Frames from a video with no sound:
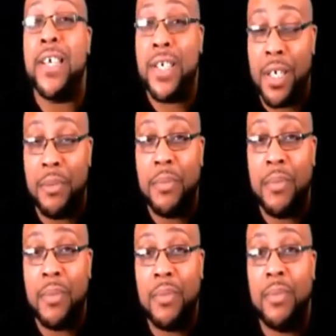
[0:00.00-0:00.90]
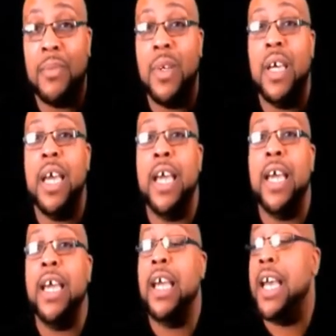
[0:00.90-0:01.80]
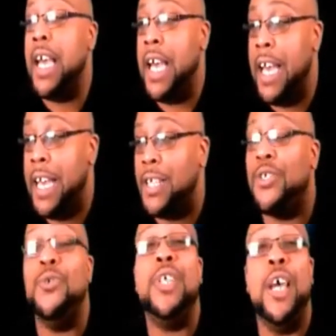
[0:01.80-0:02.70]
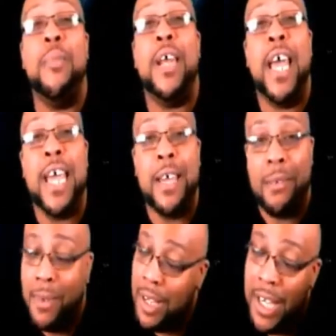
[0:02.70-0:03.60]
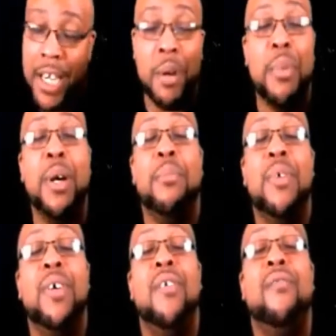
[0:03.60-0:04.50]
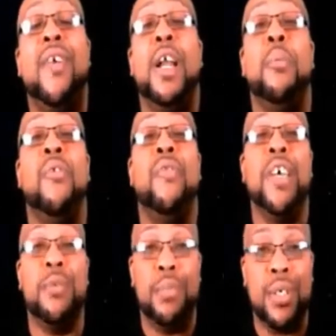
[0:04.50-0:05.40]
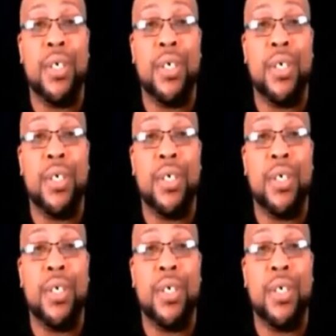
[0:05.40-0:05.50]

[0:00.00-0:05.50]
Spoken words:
him. And to tell me that, hey, hit him up. Follow him on Facebook,